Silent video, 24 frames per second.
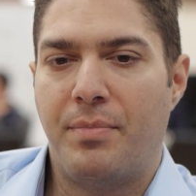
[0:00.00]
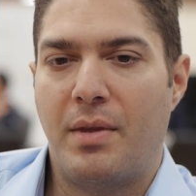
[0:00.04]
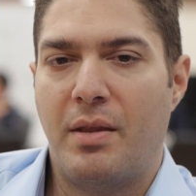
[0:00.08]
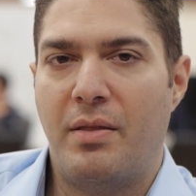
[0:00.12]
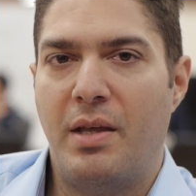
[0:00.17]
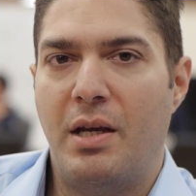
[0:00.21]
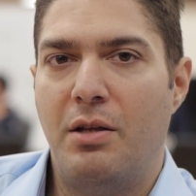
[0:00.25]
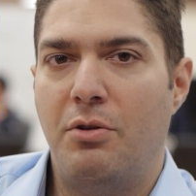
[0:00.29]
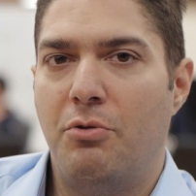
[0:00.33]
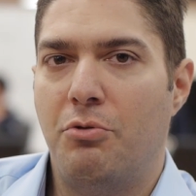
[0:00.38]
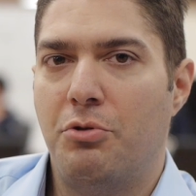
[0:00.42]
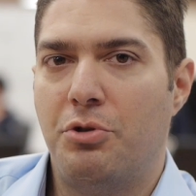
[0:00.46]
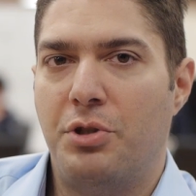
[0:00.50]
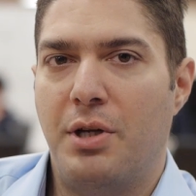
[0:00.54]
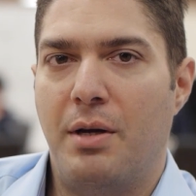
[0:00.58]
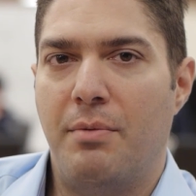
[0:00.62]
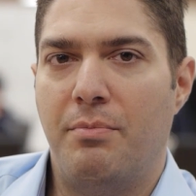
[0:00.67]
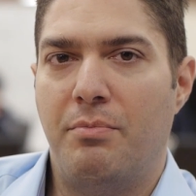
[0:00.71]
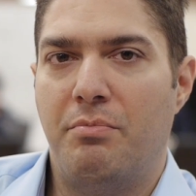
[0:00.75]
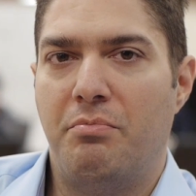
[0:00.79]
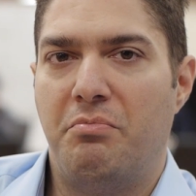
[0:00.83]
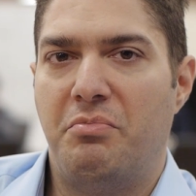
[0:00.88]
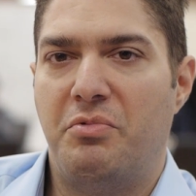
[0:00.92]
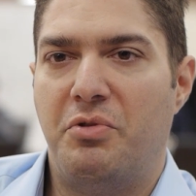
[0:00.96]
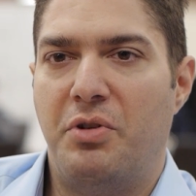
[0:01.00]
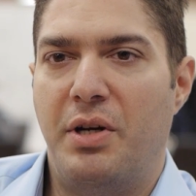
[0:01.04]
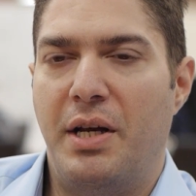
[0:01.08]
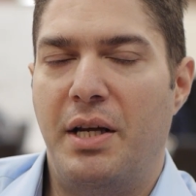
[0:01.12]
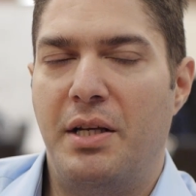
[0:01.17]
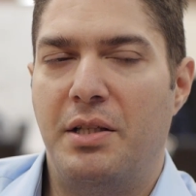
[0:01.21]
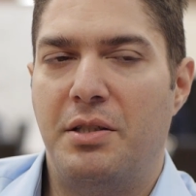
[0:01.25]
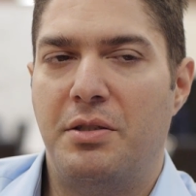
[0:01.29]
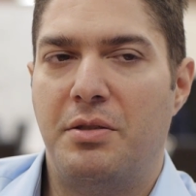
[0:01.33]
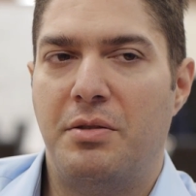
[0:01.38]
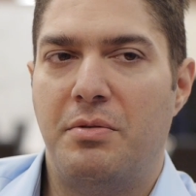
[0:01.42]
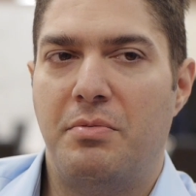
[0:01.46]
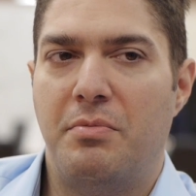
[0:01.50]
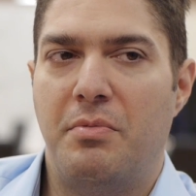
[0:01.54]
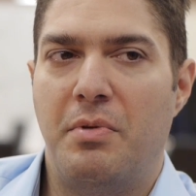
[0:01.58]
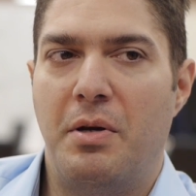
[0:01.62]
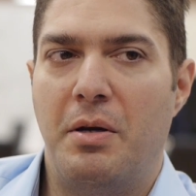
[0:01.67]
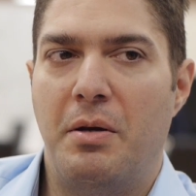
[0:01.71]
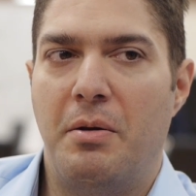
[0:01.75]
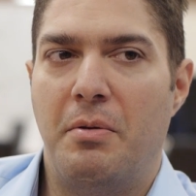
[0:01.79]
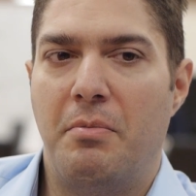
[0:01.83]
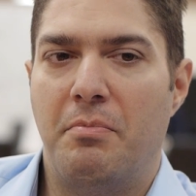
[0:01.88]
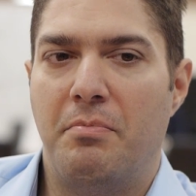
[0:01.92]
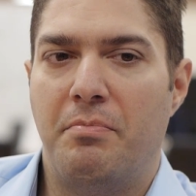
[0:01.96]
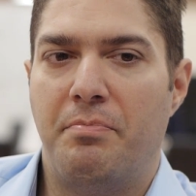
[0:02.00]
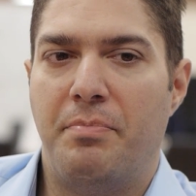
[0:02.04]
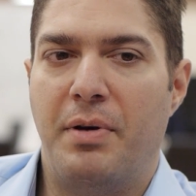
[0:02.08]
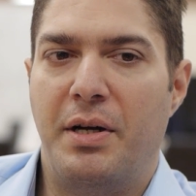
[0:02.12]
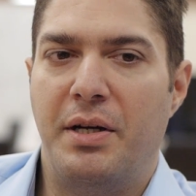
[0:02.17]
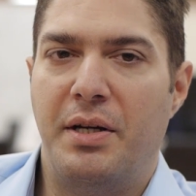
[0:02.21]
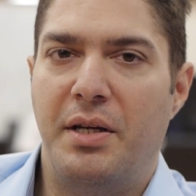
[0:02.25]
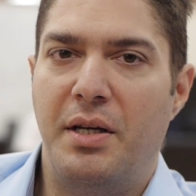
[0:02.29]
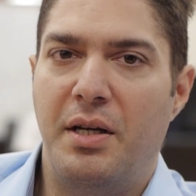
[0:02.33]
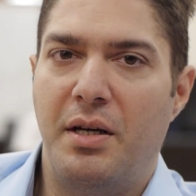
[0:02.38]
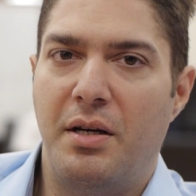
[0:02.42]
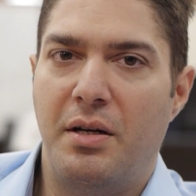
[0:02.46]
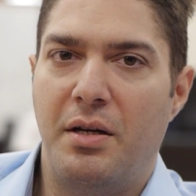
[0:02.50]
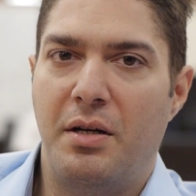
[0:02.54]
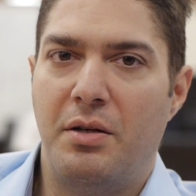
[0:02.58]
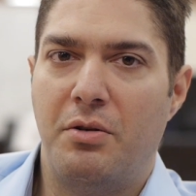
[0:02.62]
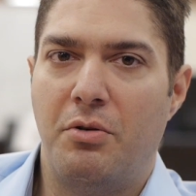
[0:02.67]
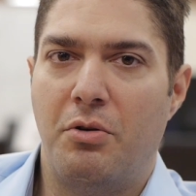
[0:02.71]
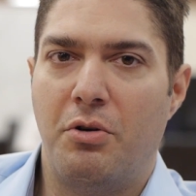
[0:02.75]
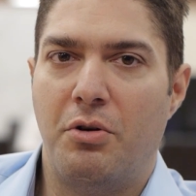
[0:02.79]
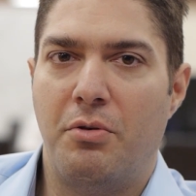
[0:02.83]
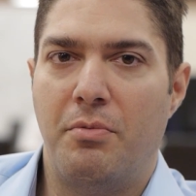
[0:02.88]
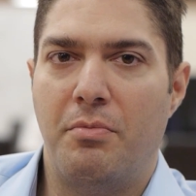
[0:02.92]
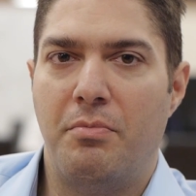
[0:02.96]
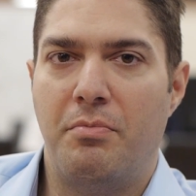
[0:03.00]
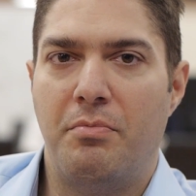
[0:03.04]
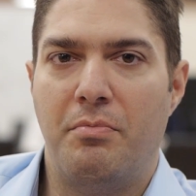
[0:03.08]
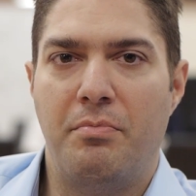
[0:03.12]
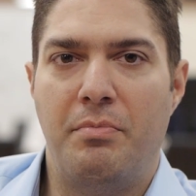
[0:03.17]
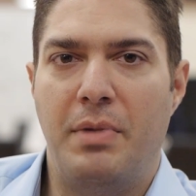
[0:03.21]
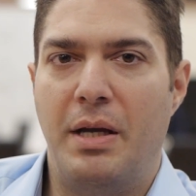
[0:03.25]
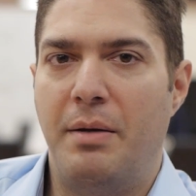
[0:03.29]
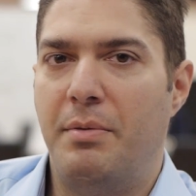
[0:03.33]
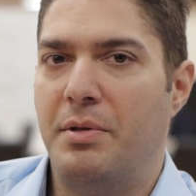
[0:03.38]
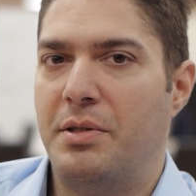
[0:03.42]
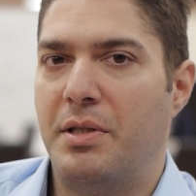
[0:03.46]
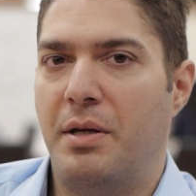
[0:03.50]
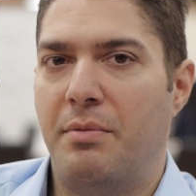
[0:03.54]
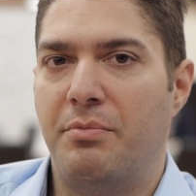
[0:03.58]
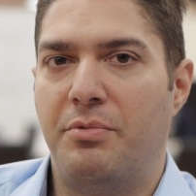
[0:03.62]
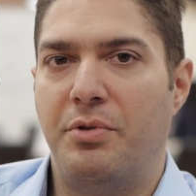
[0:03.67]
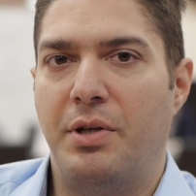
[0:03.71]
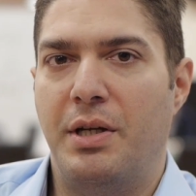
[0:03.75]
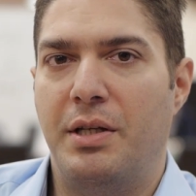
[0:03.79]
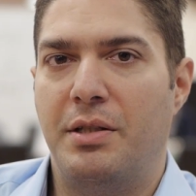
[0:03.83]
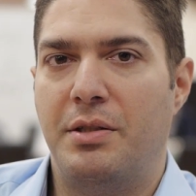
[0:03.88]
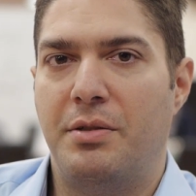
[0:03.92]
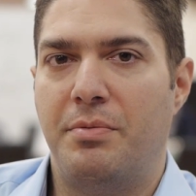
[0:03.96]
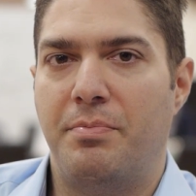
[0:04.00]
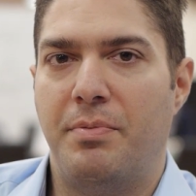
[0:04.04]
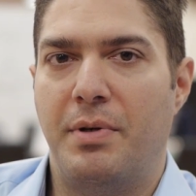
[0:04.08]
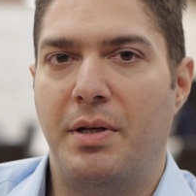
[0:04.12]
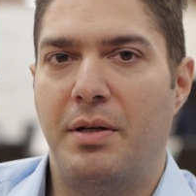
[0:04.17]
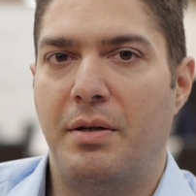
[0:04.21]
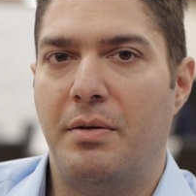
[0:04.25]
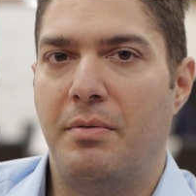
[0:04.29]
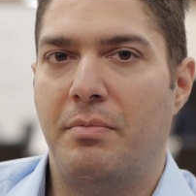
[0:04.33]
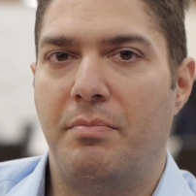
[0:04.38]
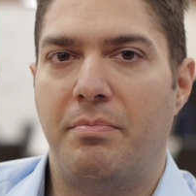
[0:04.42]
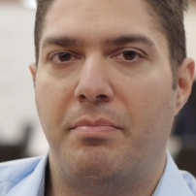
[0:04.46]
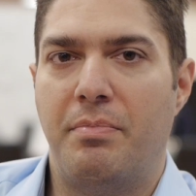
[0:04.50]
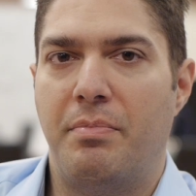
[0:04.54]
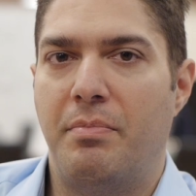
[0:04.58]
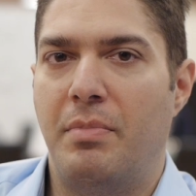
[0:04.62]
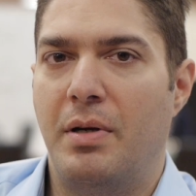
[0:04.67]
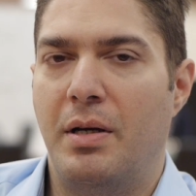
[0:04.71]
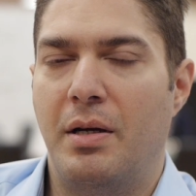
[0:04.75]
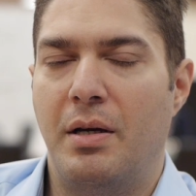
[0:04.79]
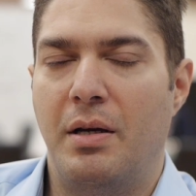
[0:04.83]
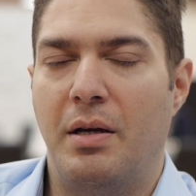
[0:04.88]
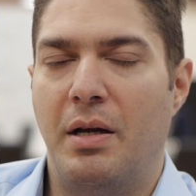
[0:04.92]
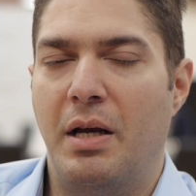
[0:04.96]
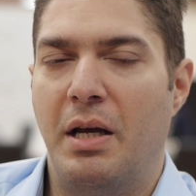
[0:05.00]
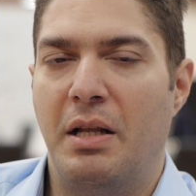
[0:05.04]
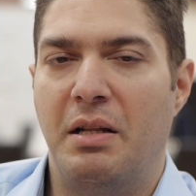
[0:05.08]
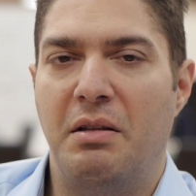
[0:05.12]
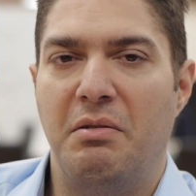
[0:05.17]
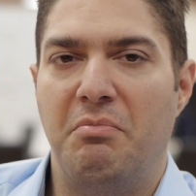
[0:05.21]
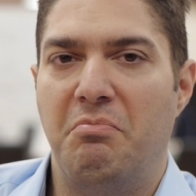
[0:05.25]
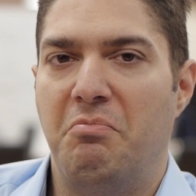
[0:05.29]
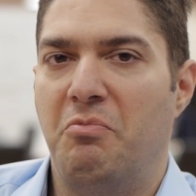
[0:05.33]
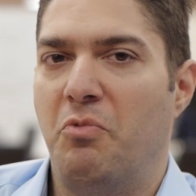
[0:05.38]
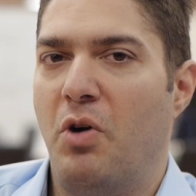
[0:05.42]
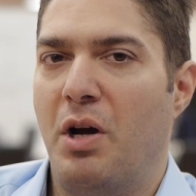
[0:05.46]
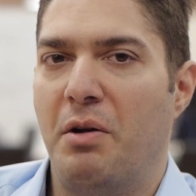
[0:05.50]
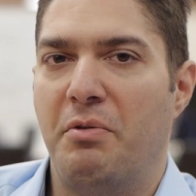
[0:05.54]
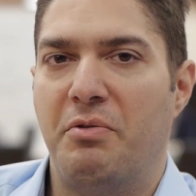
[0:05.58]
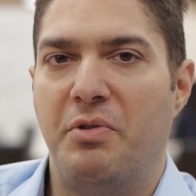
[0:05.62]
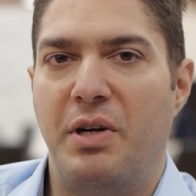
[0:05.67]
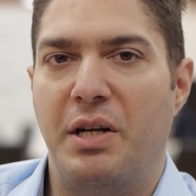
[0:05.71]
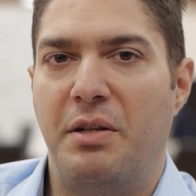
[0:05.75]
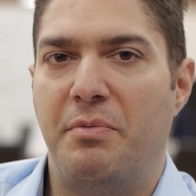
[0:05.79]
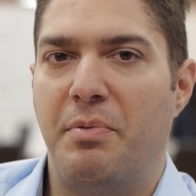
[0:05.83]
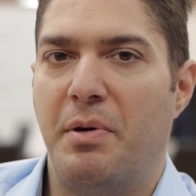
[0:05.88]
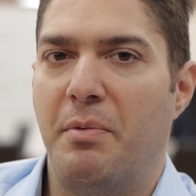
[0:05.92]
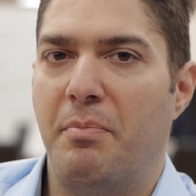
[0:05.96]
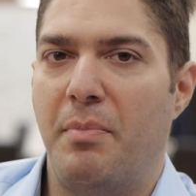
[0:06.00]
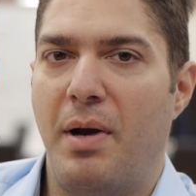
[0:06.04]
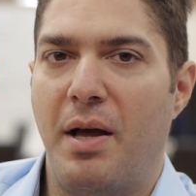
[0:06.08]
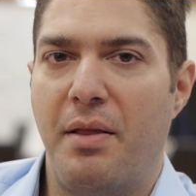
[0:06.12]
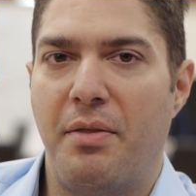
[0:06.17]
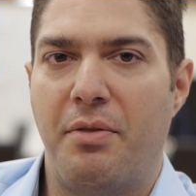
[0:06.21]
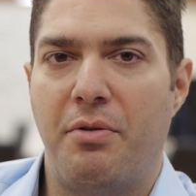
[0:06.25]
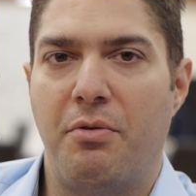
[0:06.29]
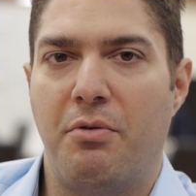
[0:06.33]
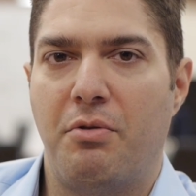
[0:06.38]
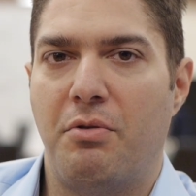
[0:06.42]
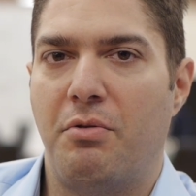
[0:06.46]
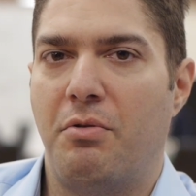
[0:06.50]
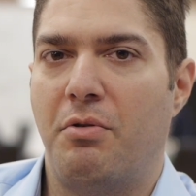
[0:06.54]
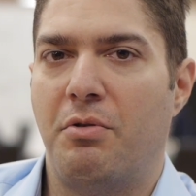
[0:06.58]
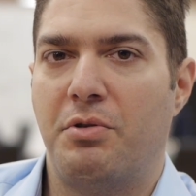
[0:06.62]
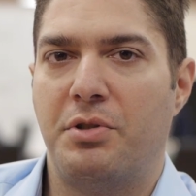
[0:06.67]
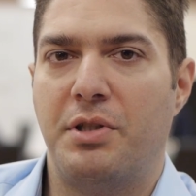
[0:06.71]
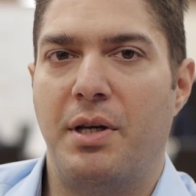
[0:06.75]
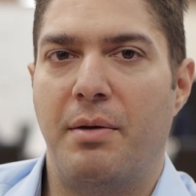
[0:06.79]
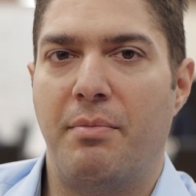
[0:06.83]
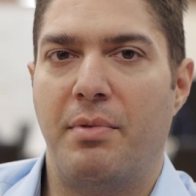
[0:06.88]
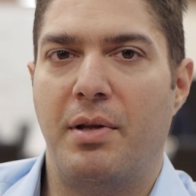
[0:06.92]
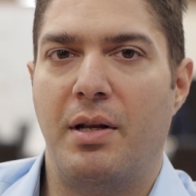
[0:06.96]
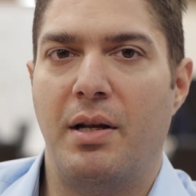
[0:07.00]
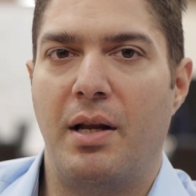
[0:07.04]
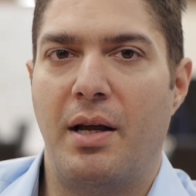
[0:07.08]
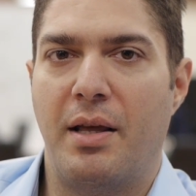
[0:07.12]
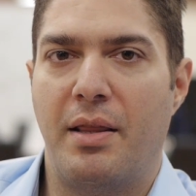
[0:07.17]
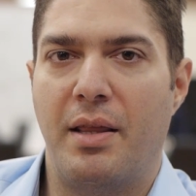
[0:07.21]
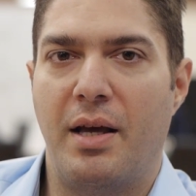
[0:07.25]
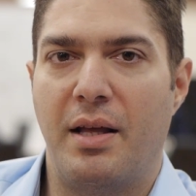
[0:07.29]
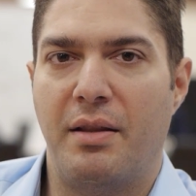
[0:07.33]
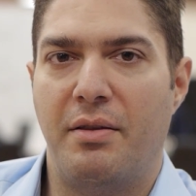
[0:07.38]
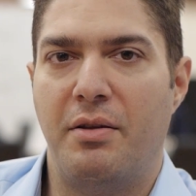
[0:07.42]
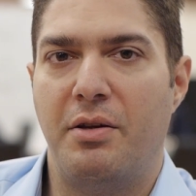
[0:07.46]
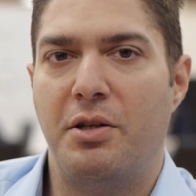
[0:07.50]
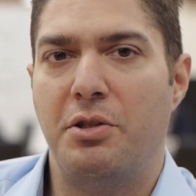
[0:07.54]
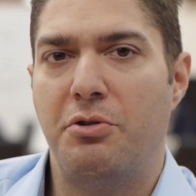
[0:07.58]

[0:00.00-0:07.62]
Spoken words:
they do some trades per year, or maybe some trades one trade per month, or something like that.